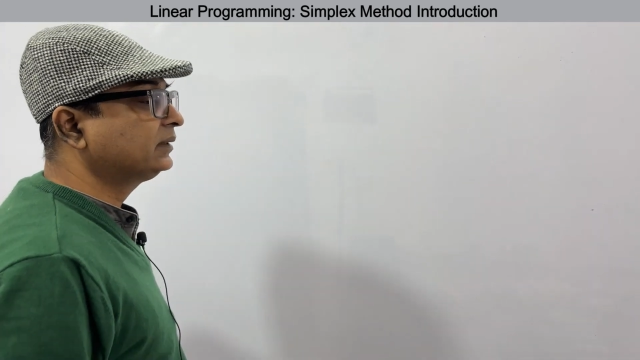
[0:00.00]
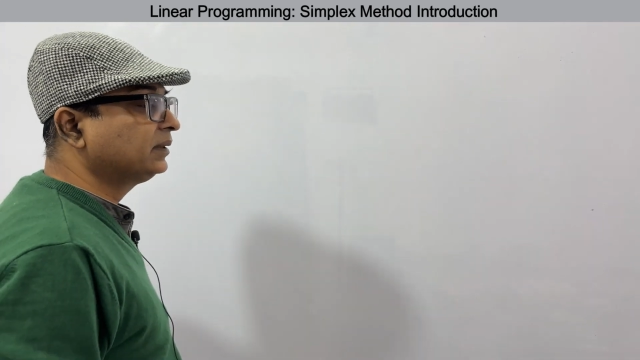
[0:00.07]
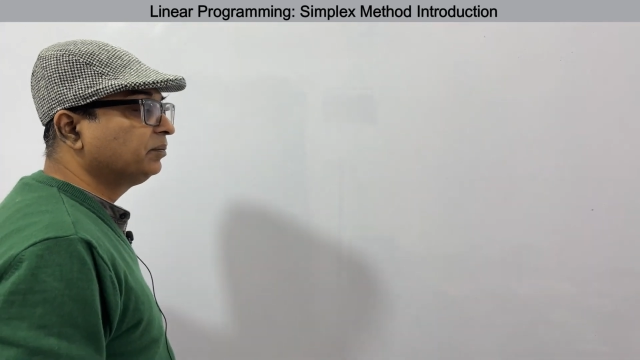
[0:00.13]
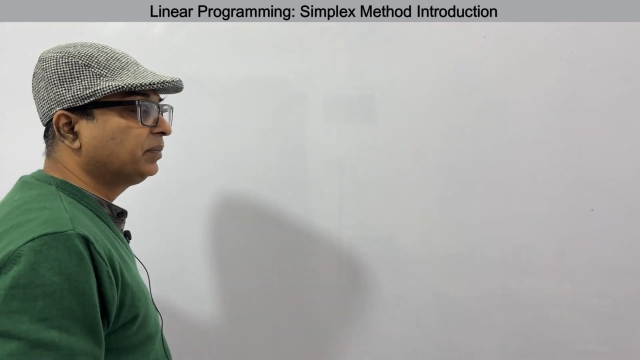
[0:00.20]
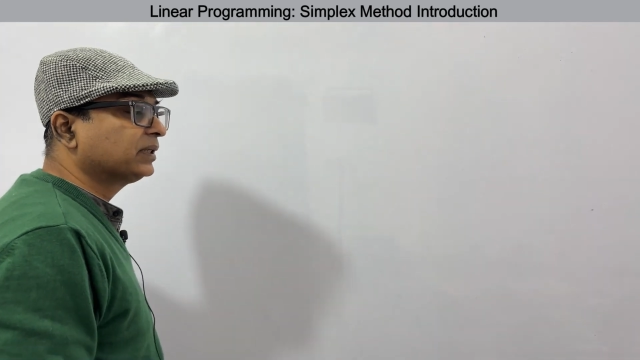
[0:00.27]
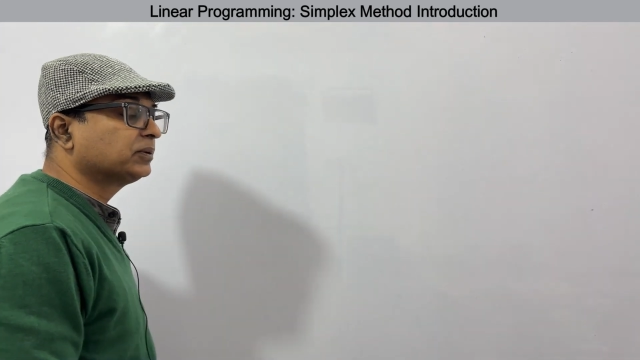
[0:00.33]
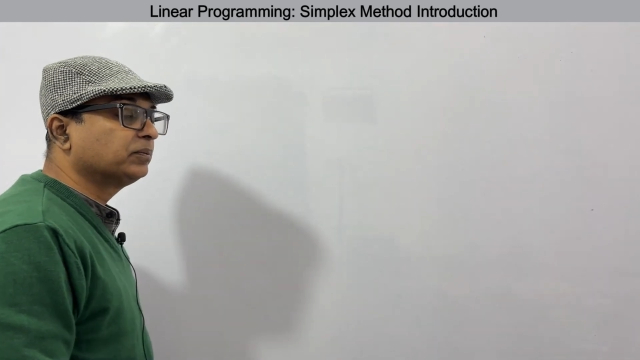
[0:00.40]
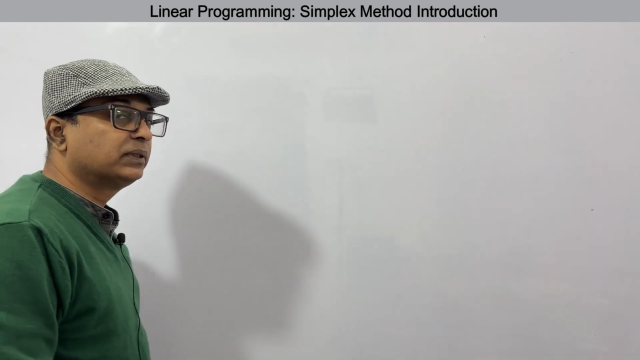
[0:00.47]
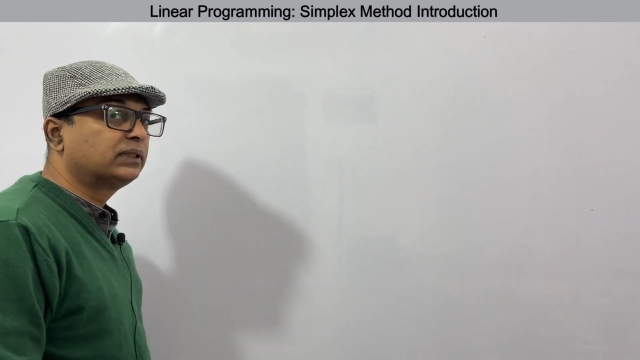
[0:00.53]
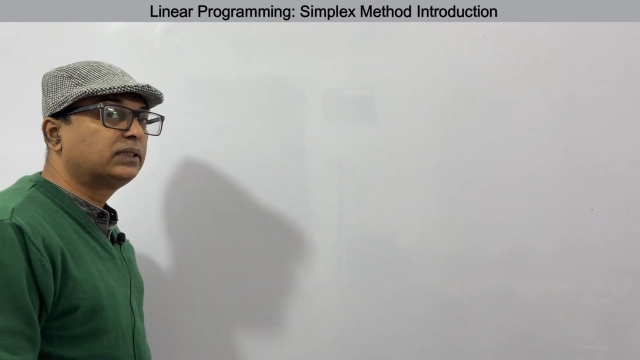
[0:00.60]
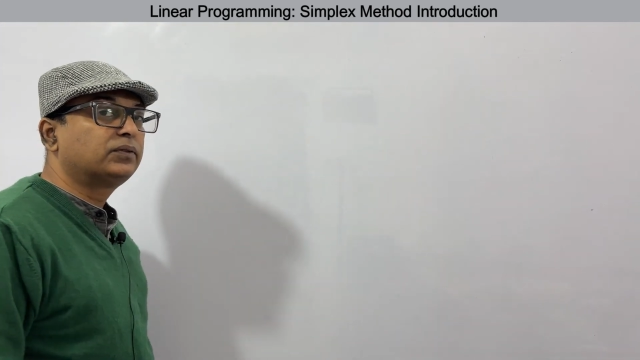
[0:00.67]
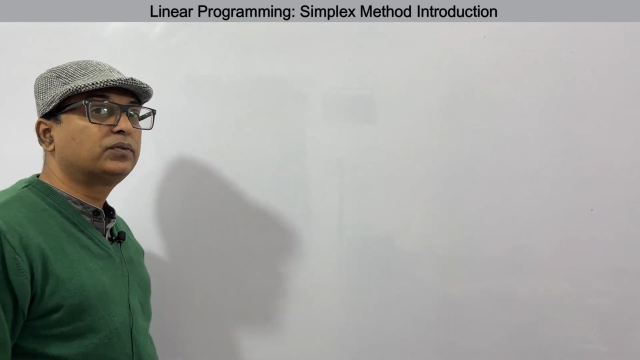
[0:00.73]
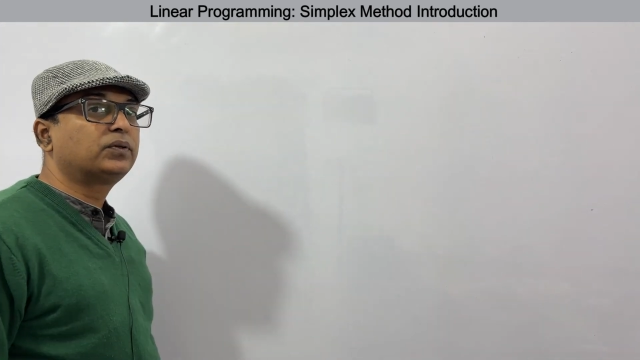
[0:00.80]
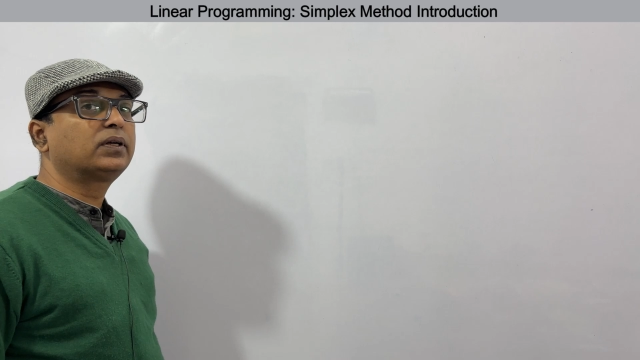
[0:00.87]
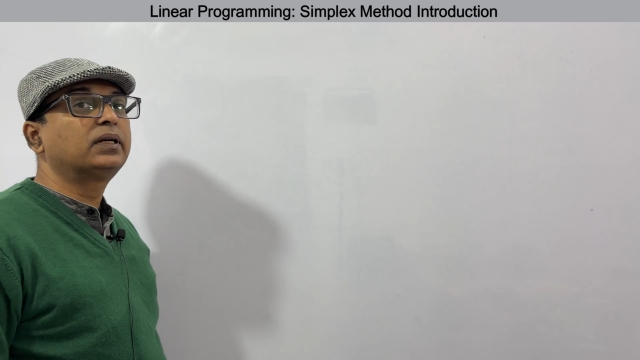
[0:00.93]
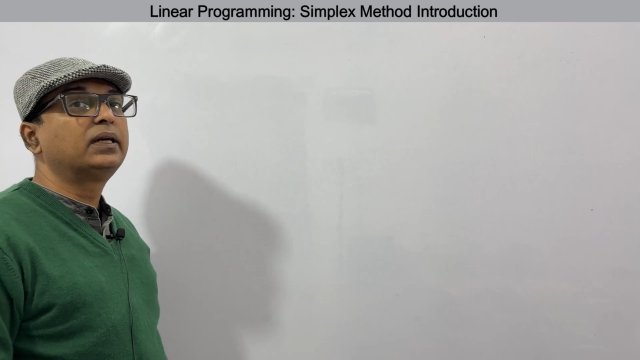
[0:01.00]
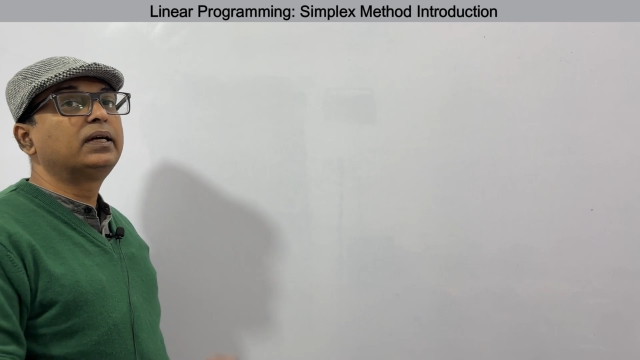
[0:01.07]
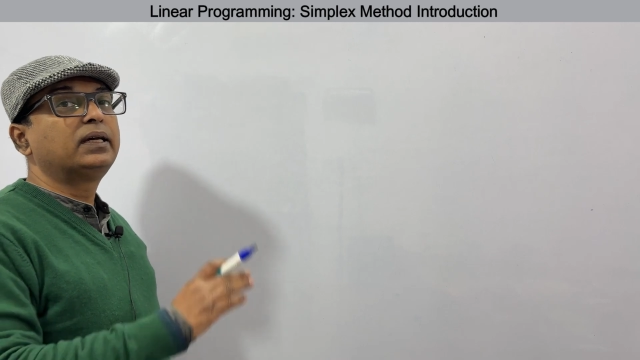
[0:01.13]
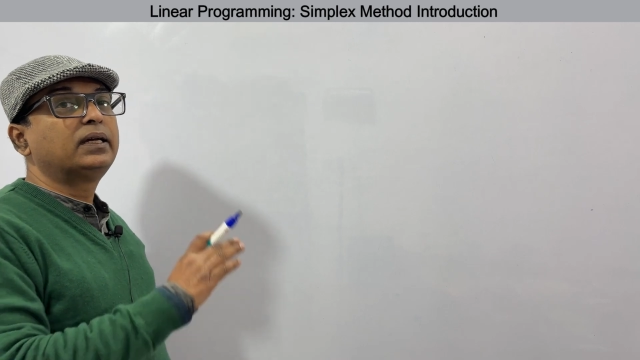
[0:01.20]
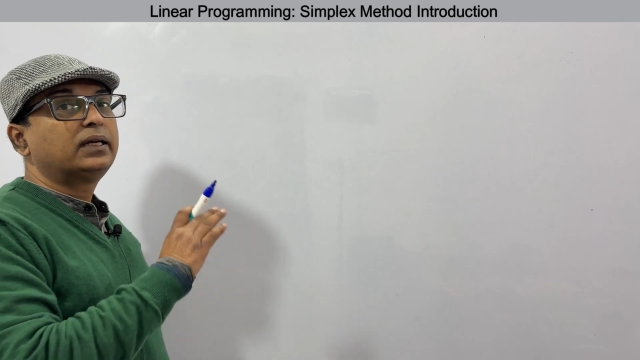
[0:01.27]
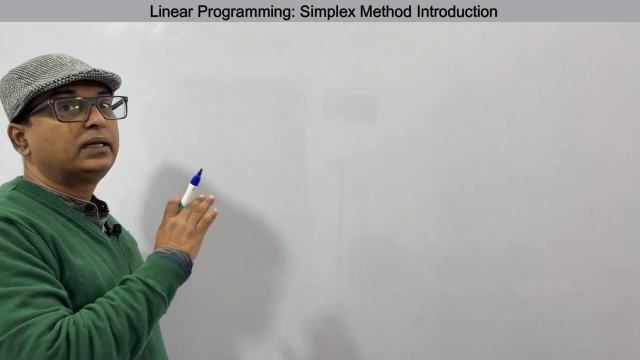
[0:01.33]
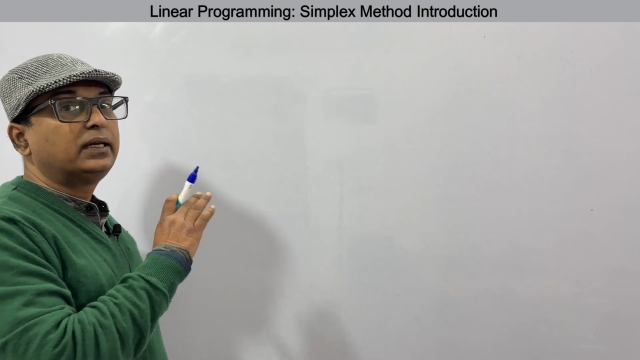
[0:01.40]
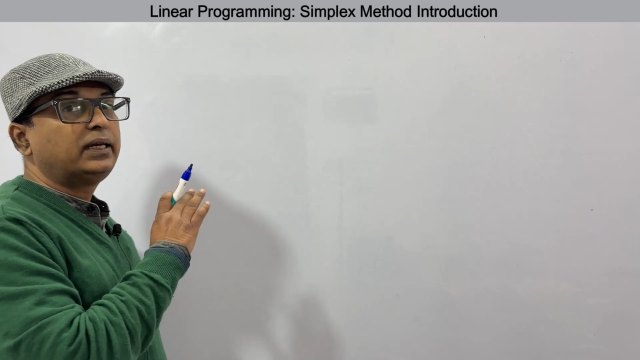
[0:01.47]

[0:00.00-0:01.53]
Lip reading: simplex method for